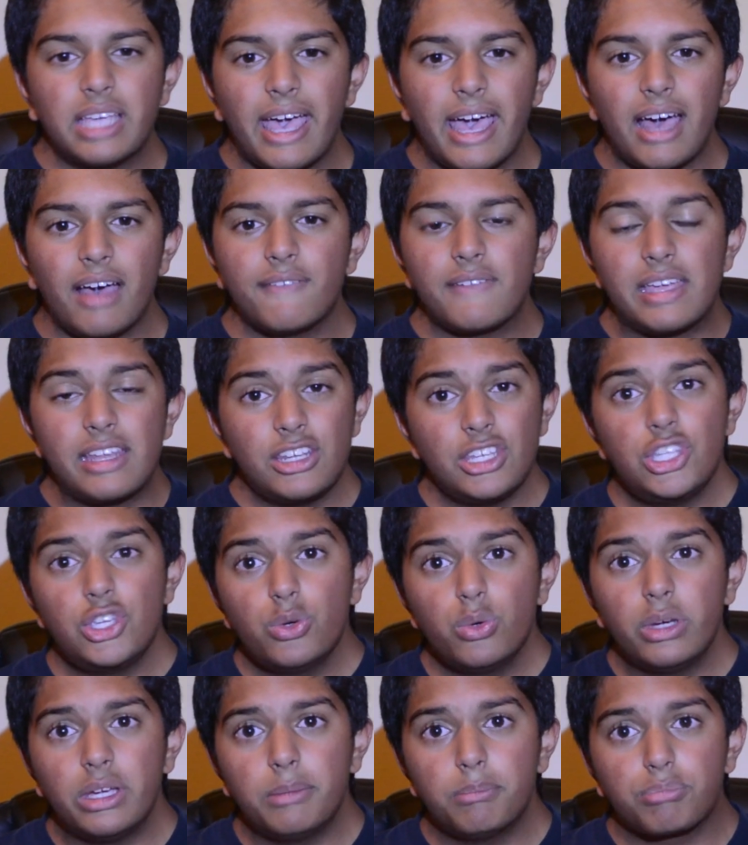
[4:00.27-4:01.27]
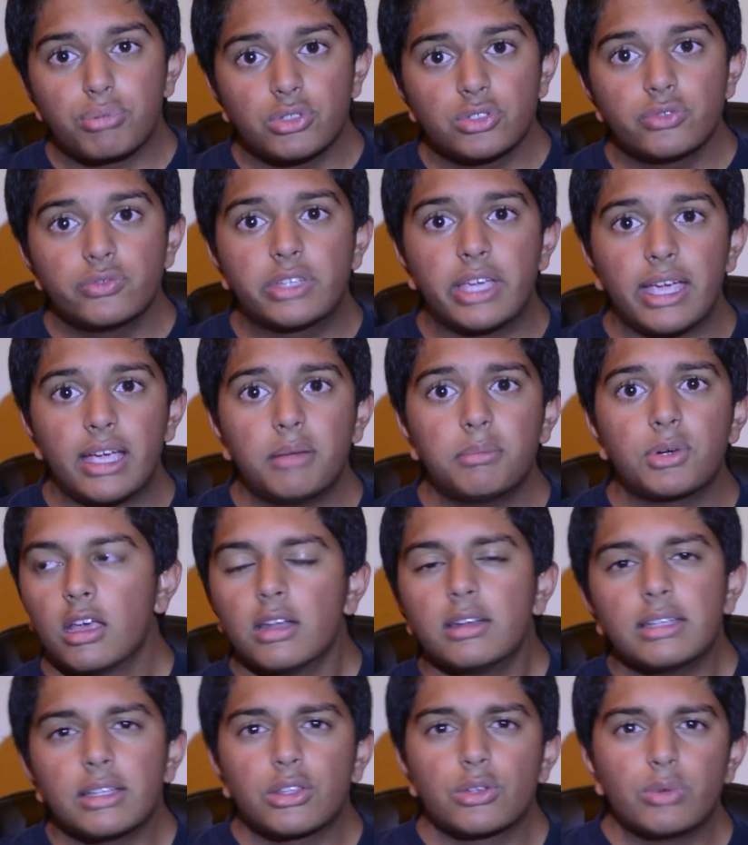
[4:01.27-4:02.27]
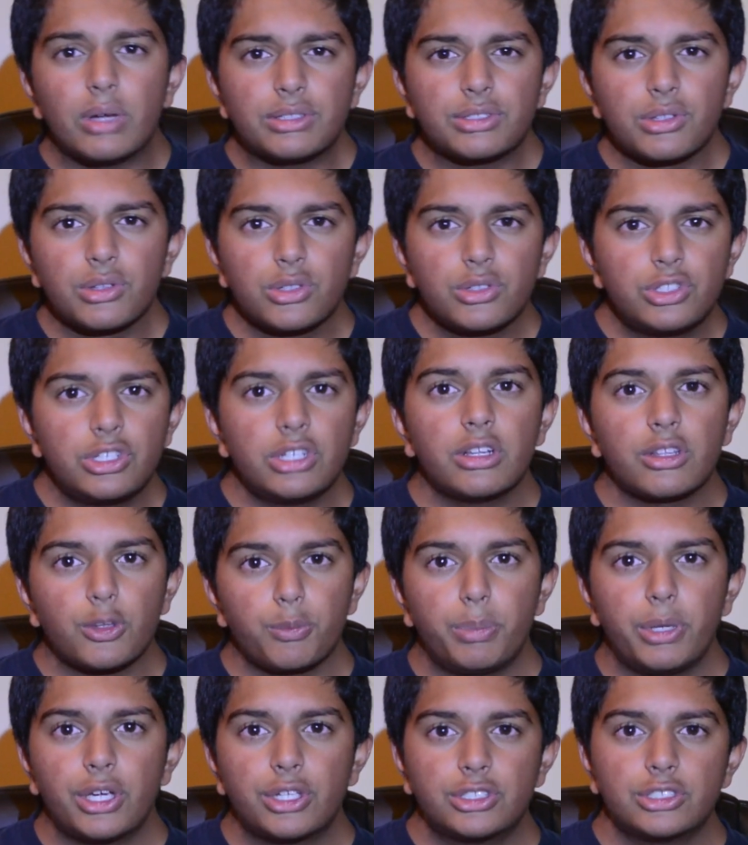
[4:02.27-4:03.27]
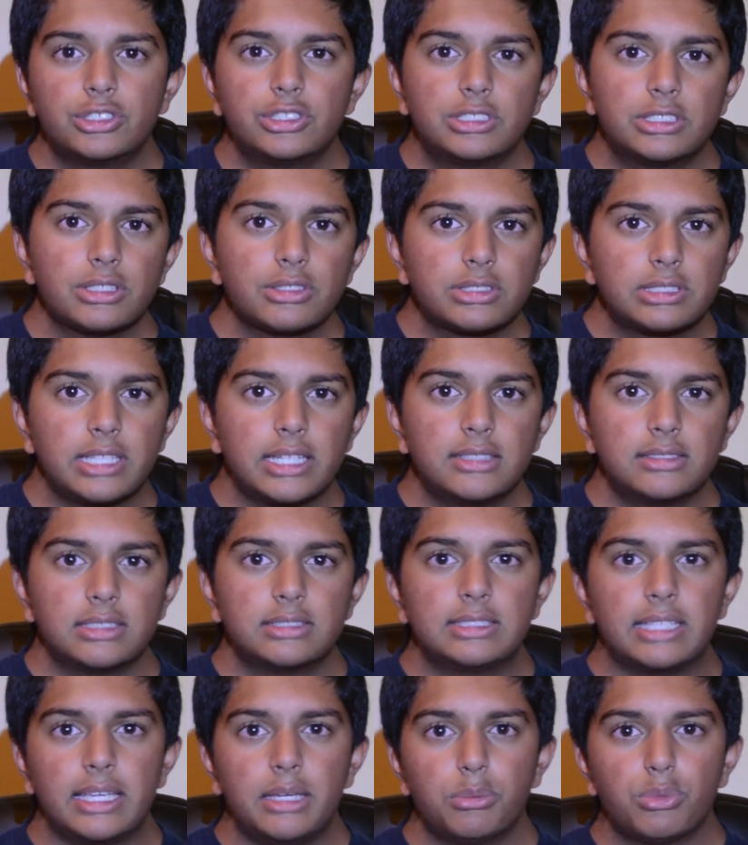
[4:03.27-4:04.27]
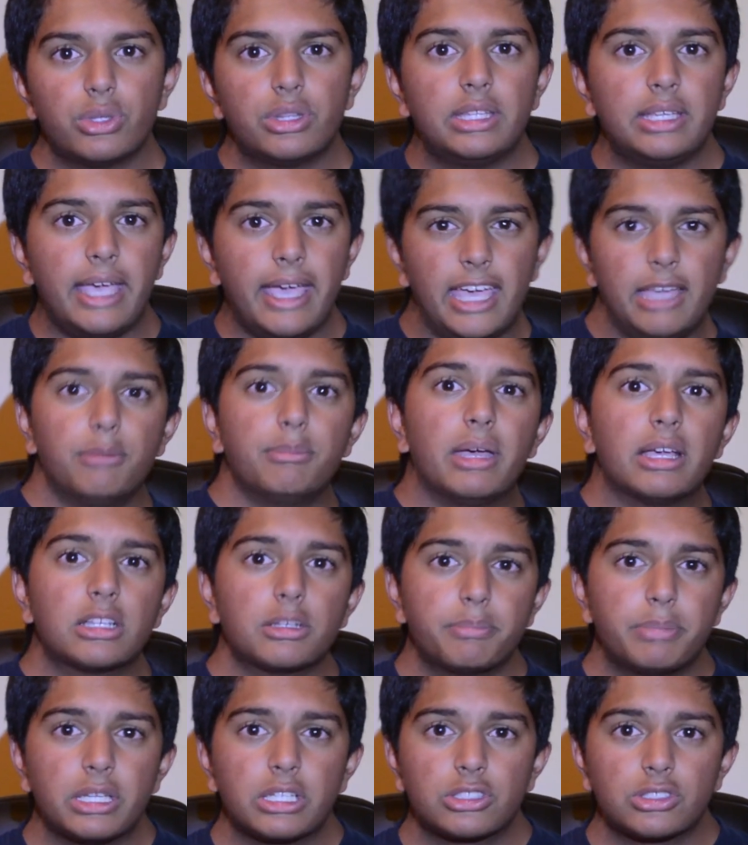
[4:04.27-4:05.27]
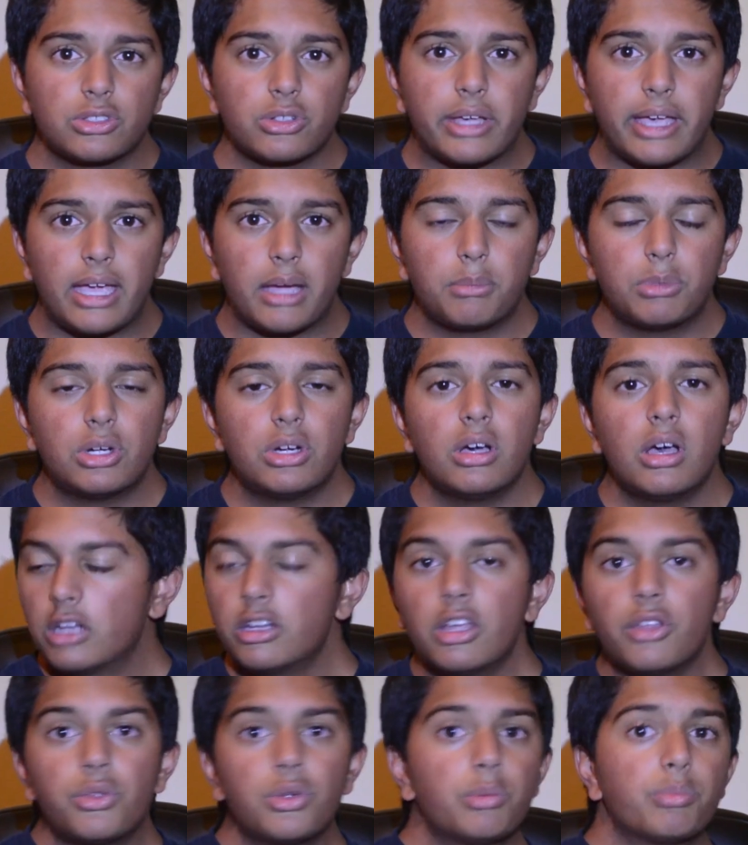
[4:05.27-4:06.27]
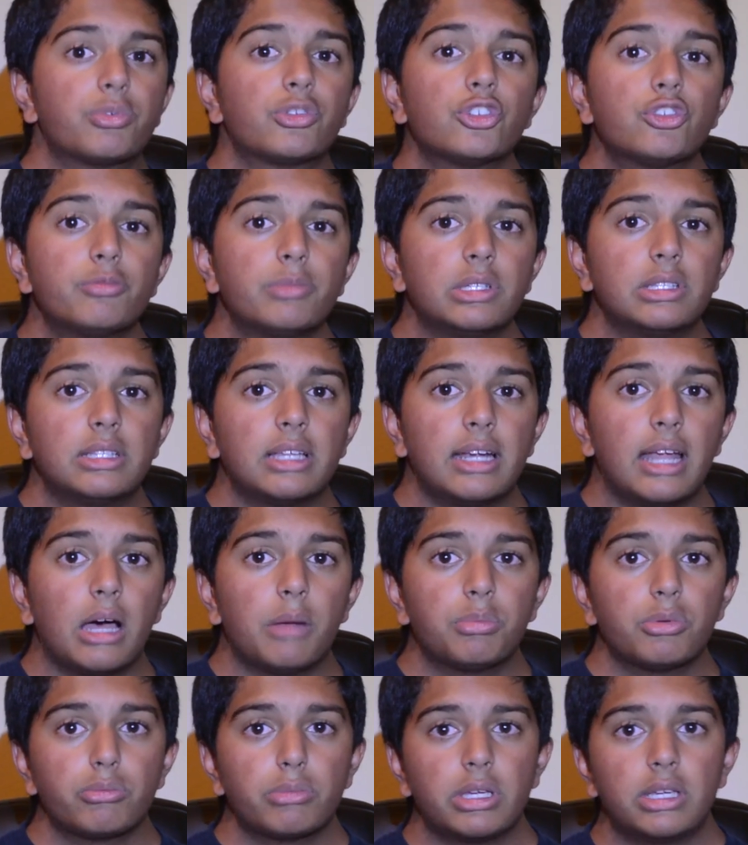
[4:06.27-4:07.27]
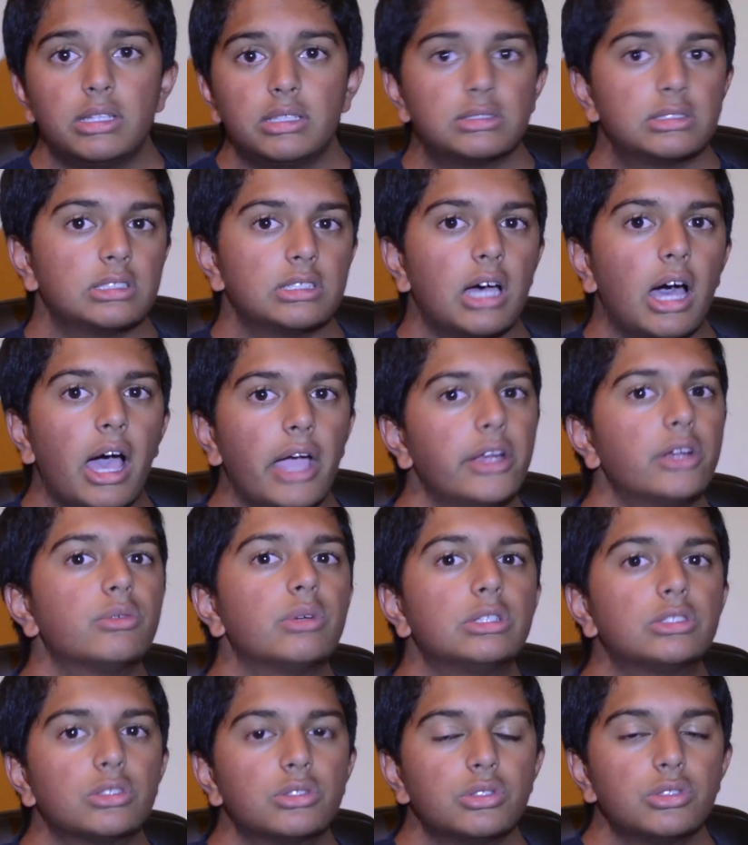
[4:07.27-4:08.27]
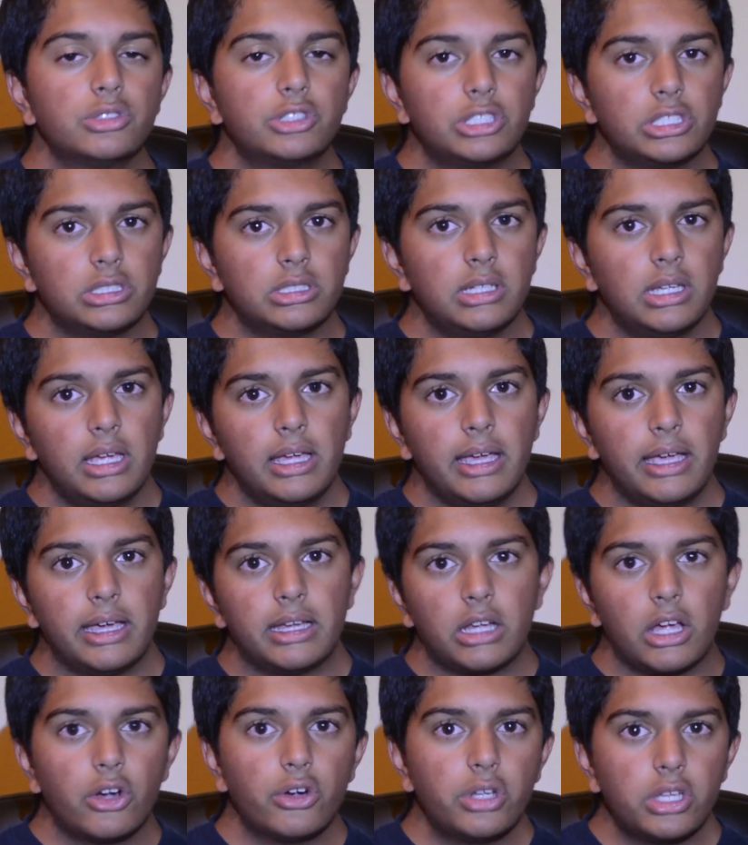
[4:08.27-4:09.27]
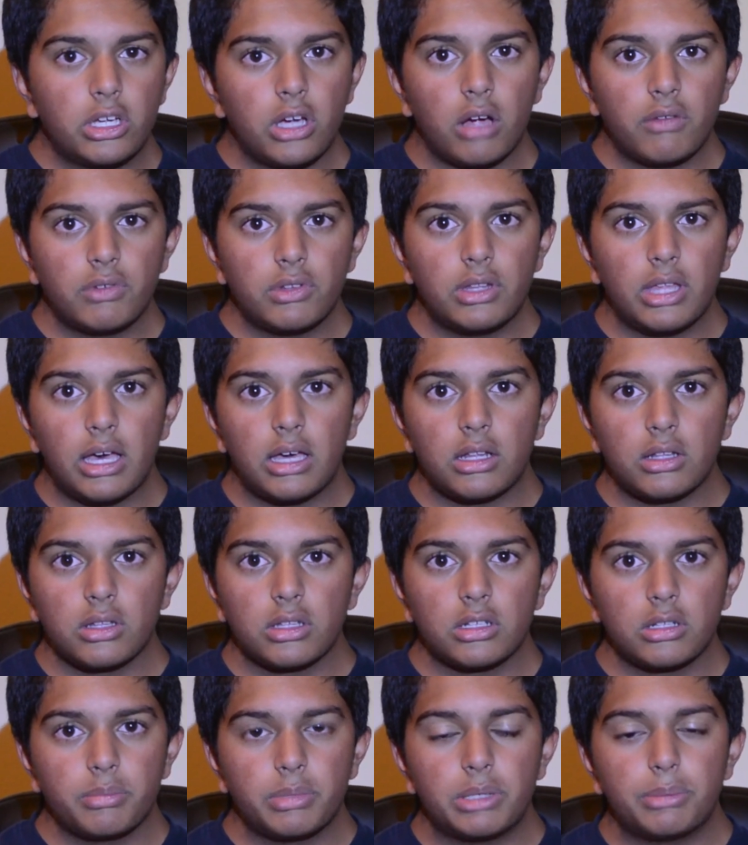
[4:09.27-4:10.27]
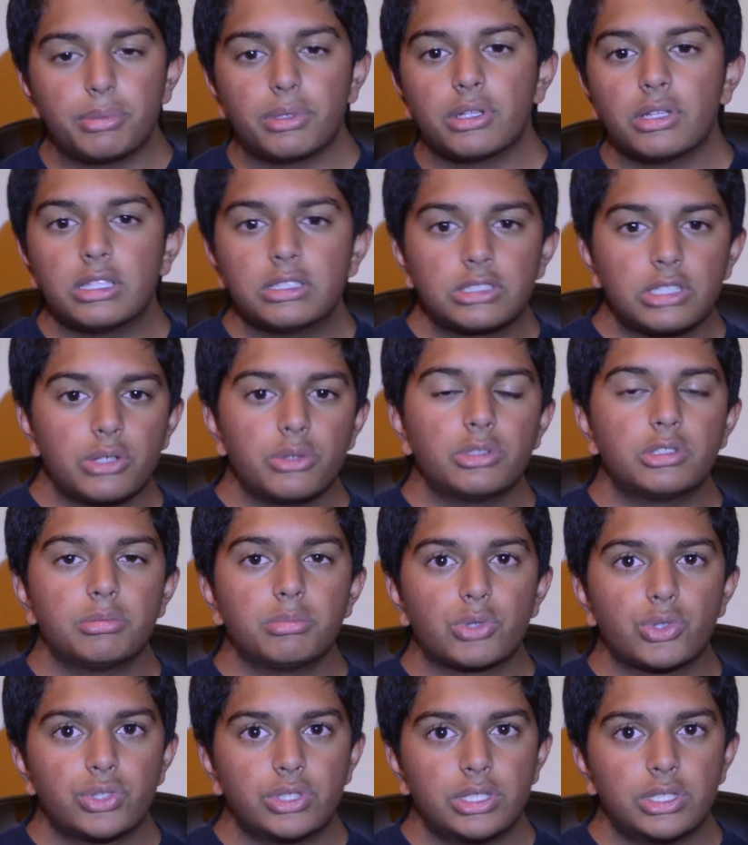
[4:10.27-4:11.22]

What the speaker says: have a new improved camera. Now, the resolution of the picture still stays the same with the 8 megapixel camera. Another improvement that Apple made is the higher resolution, and I already covered that a little bit, but let's go into more